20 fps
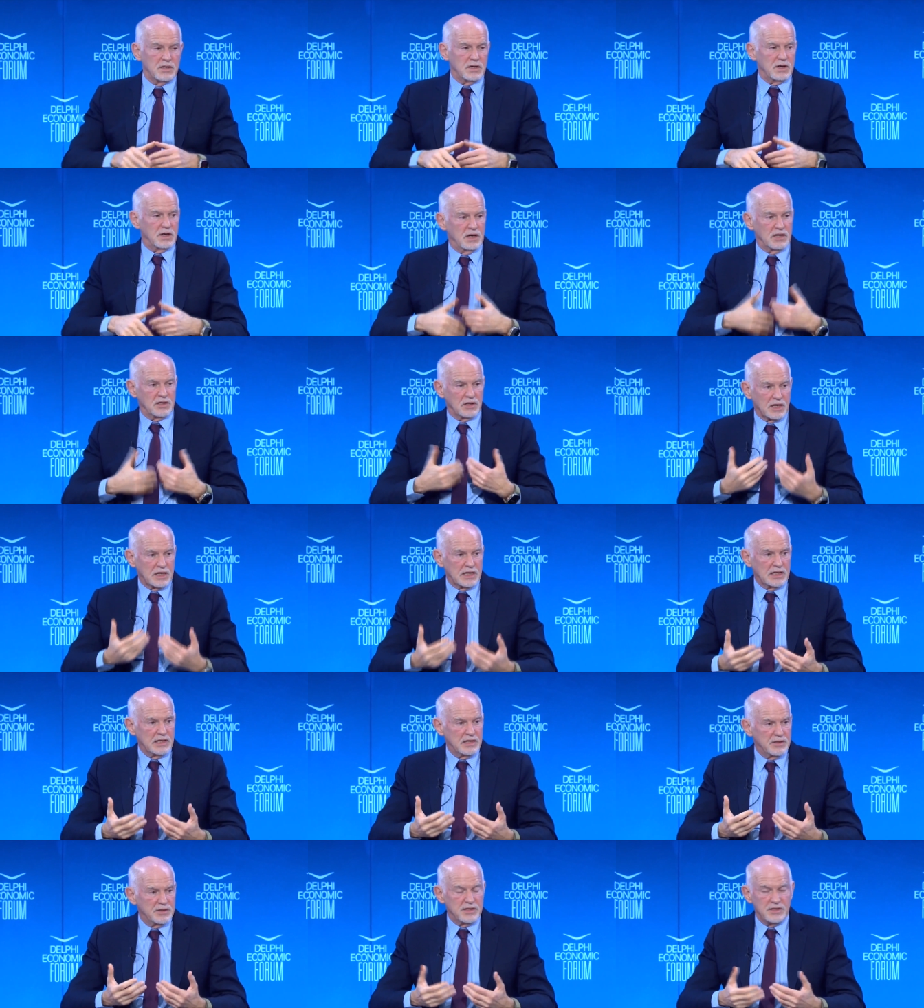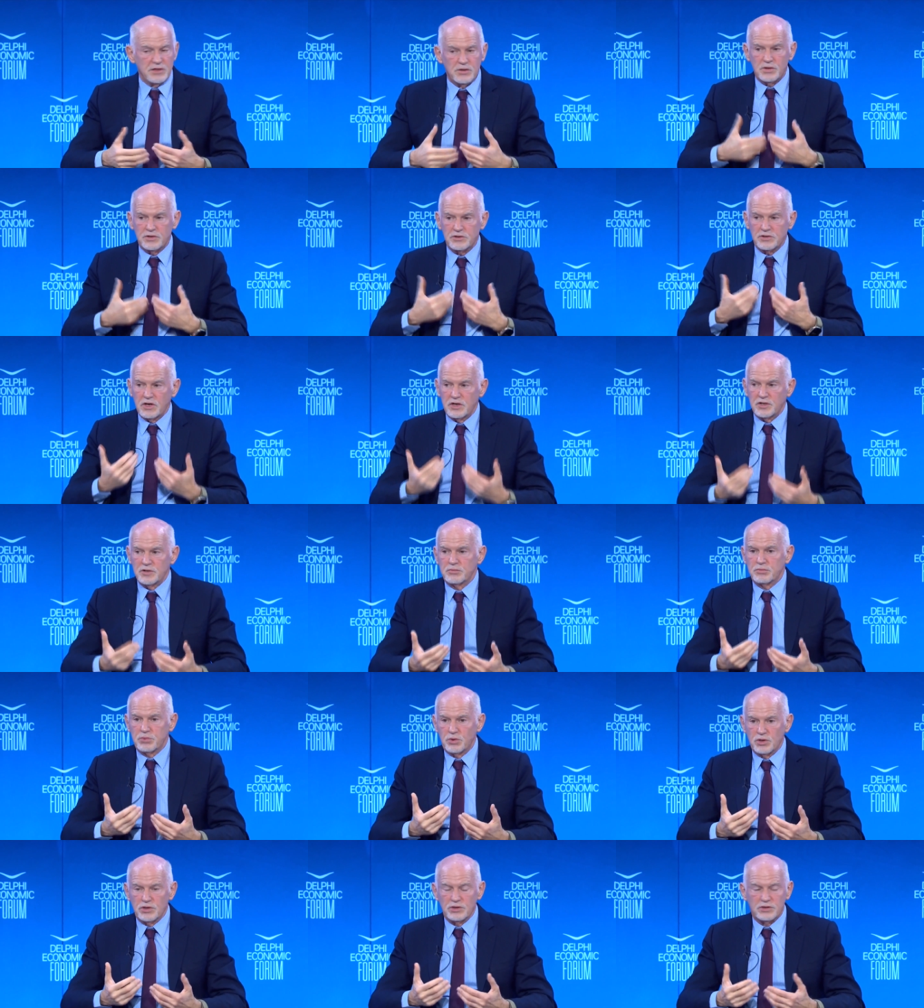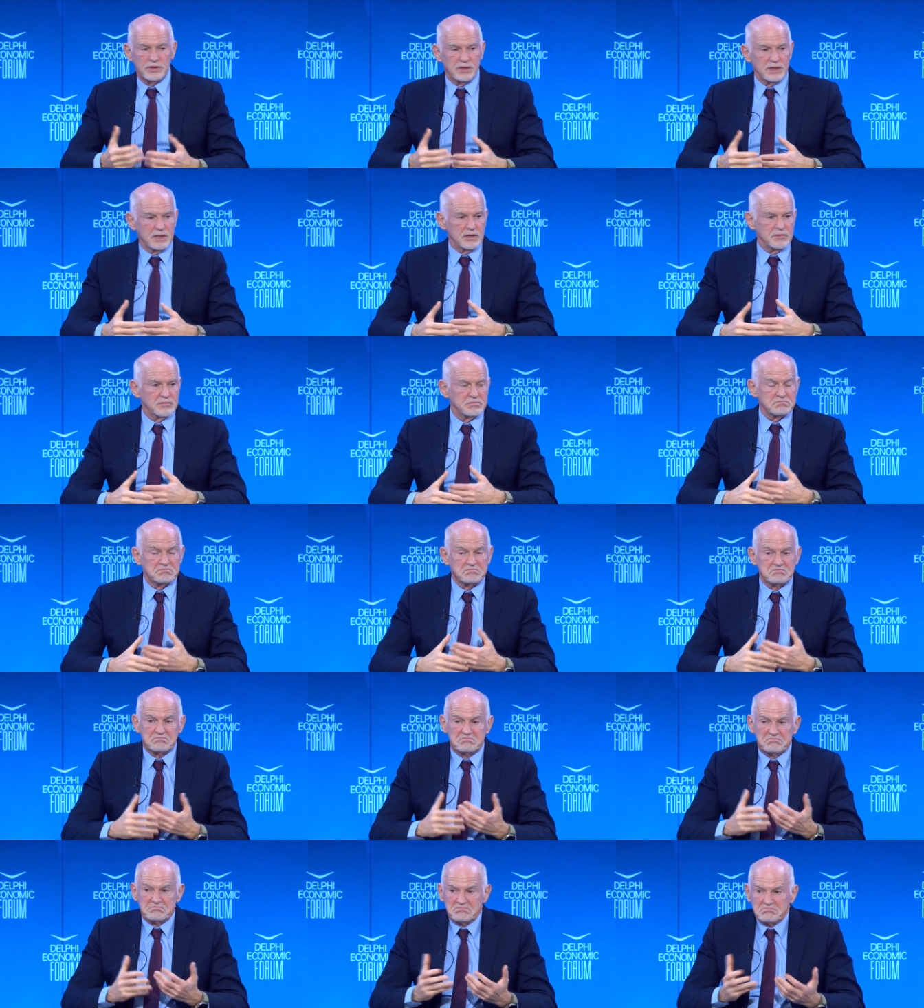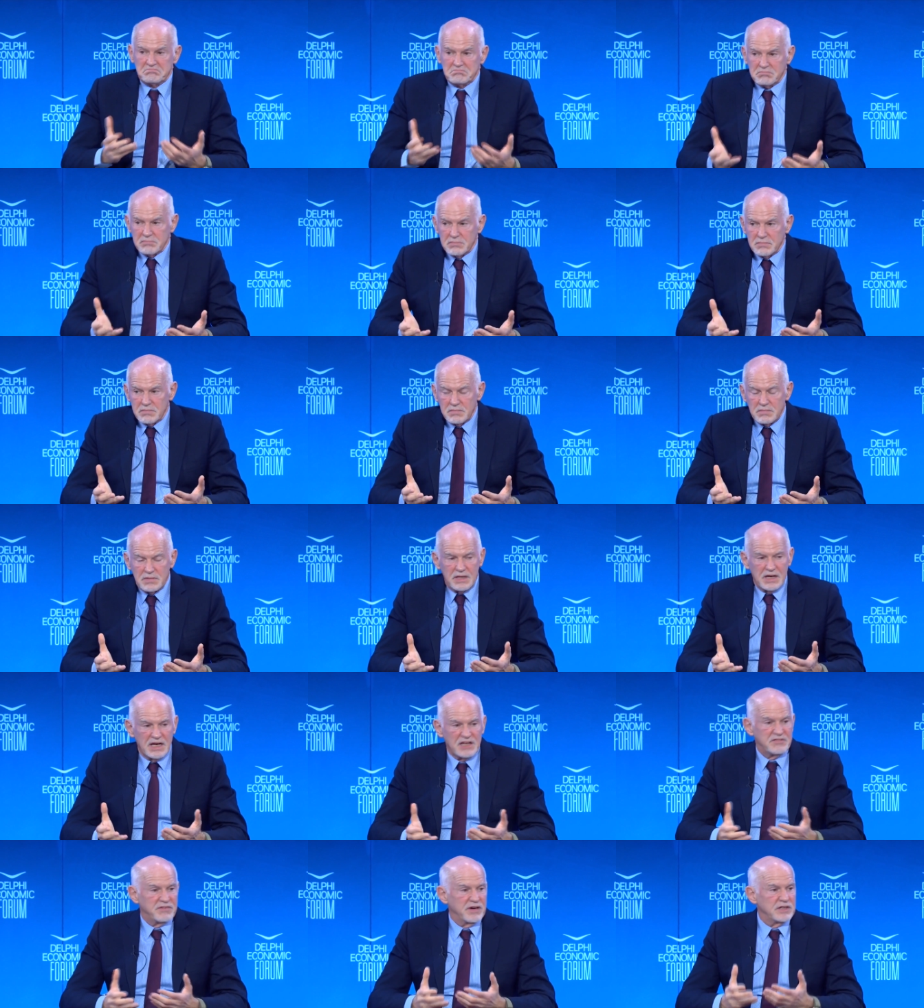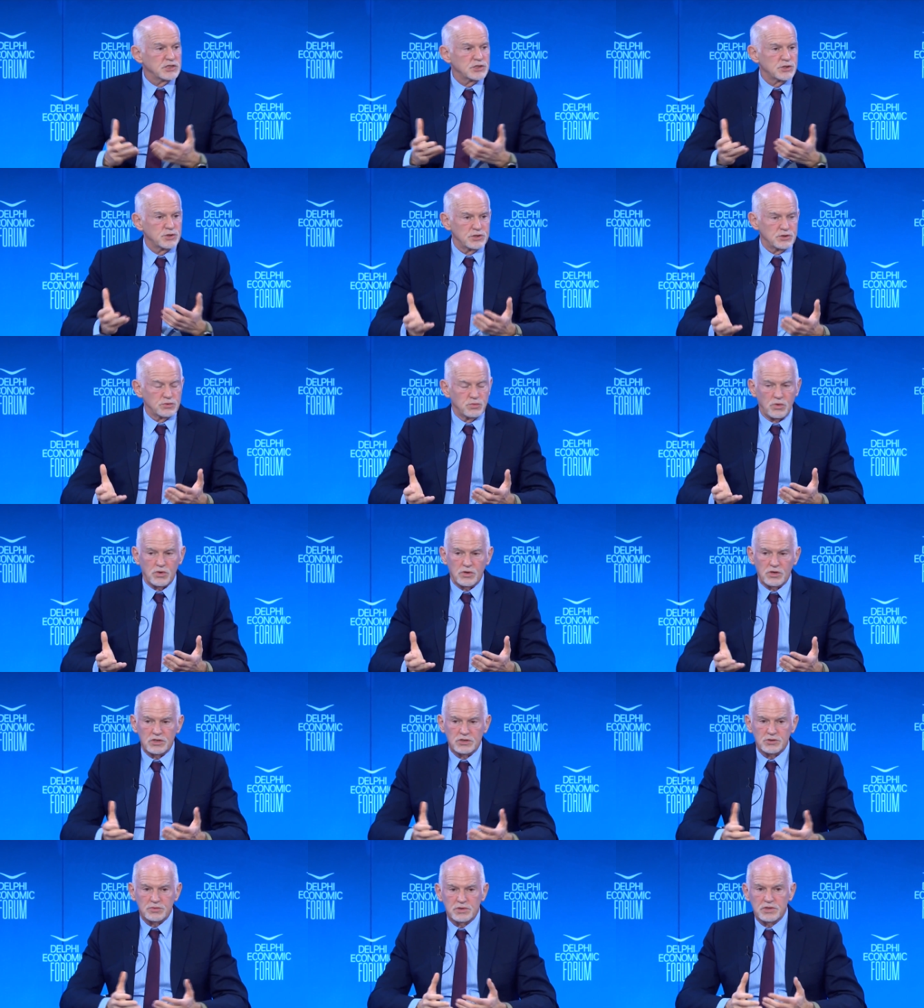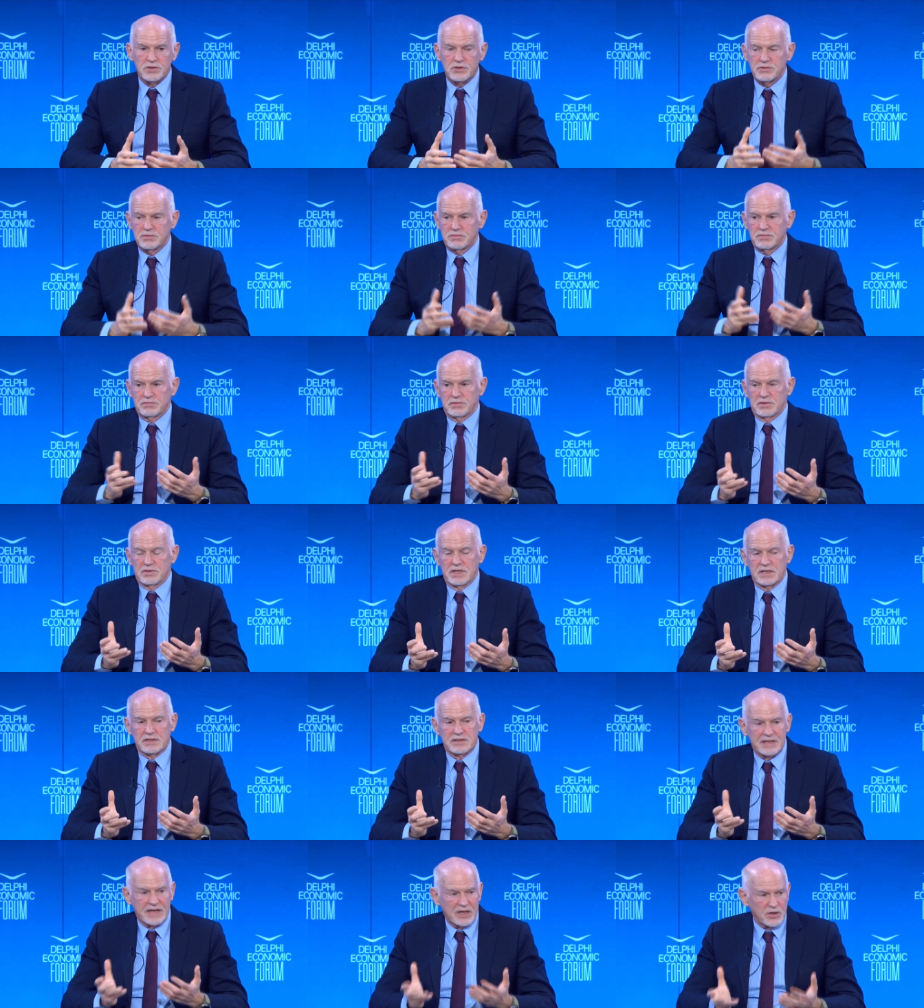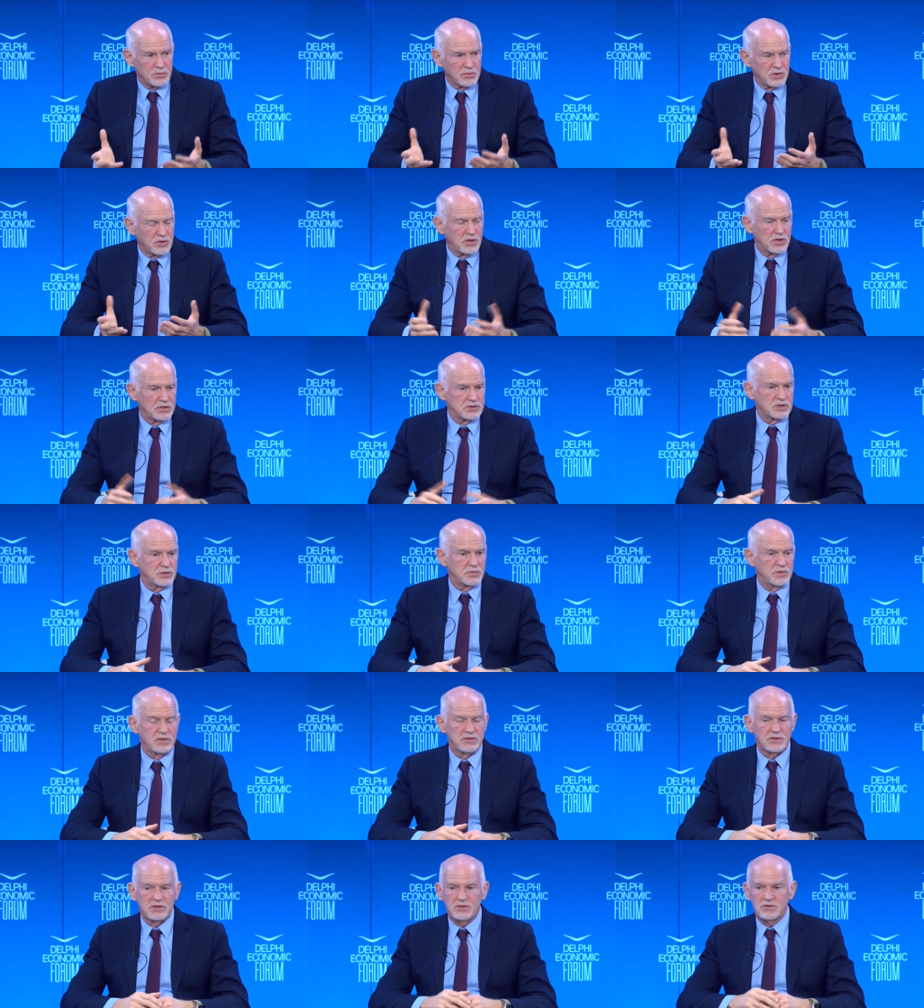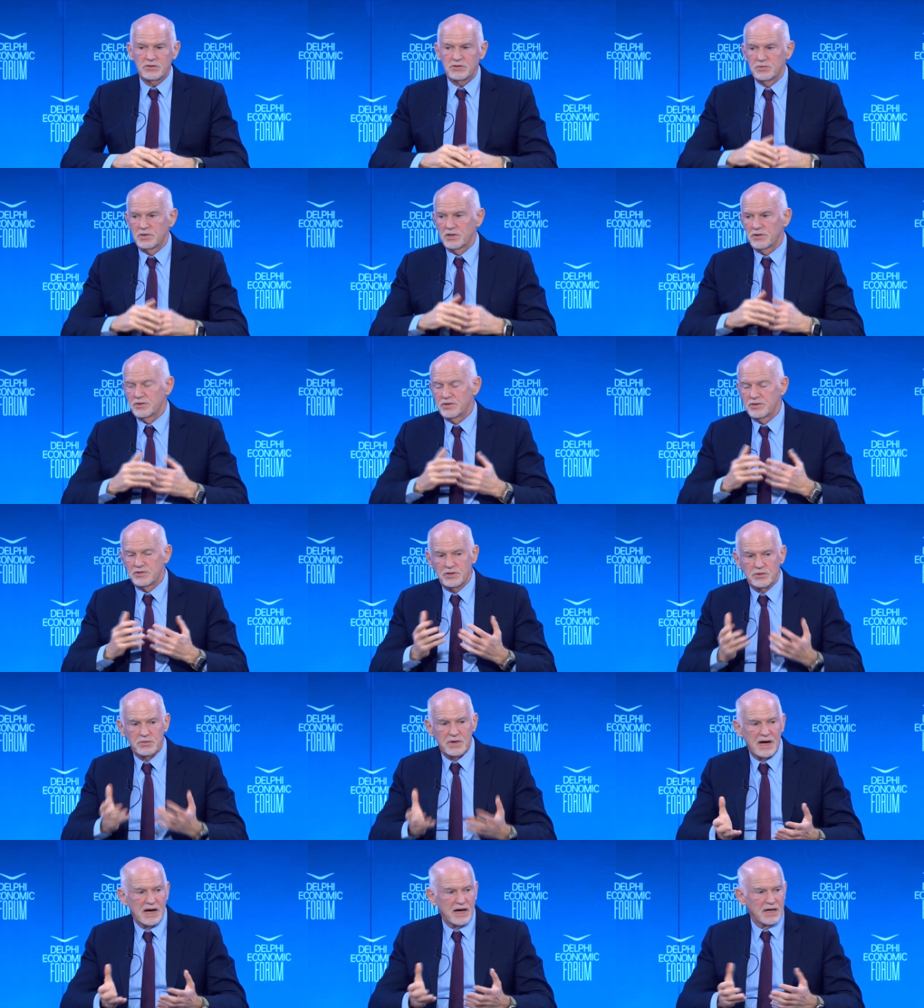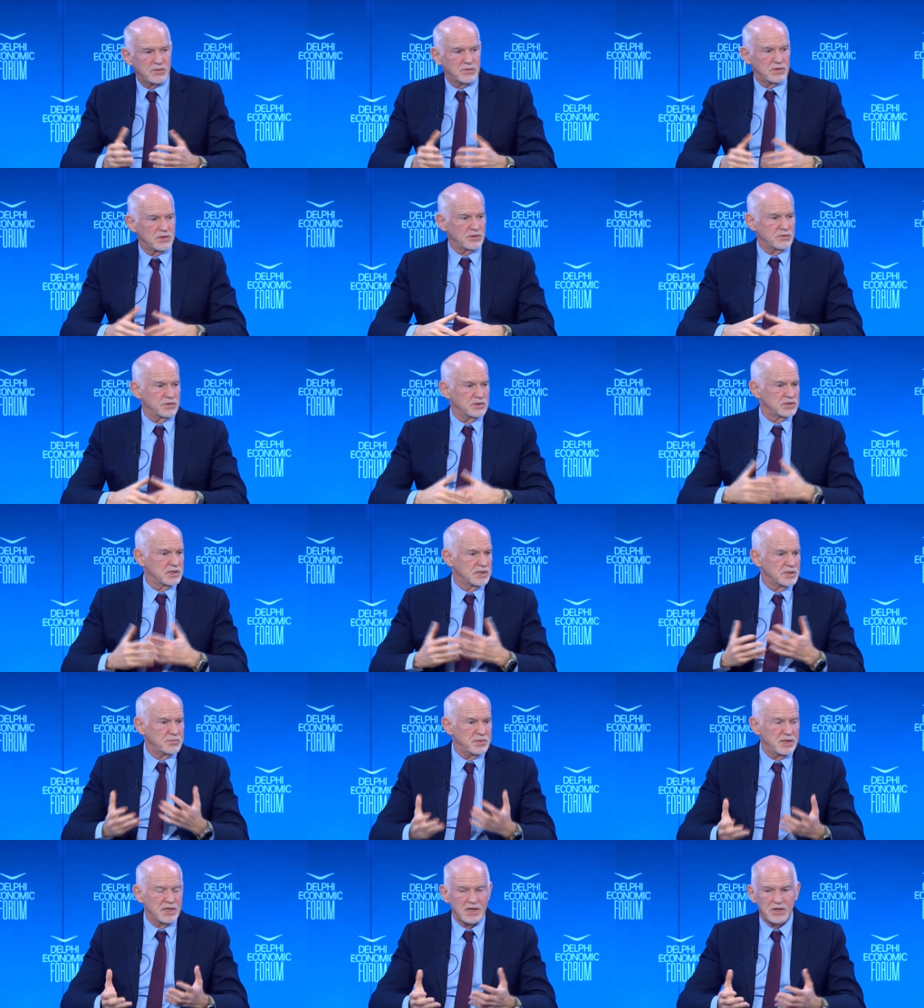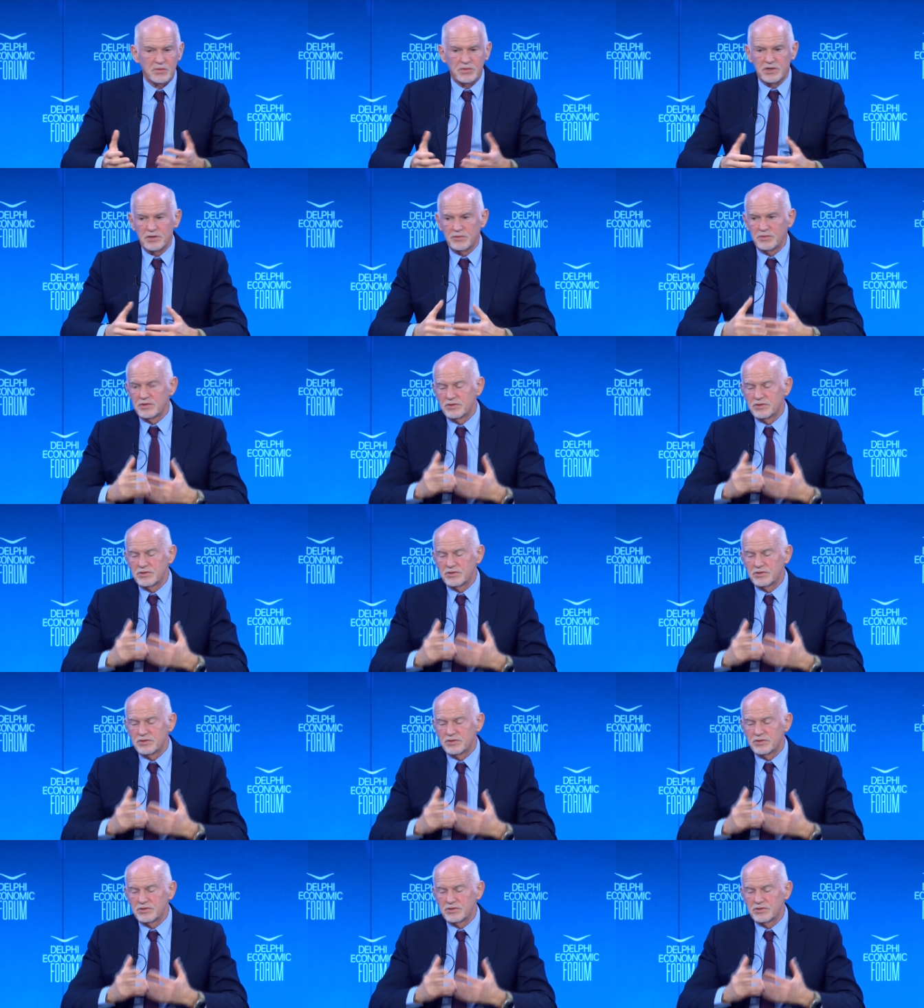Unluckily, the US got embroiled in adventurous wars with terrible consequences, whether it's Iraq, whether it was Libya, whether it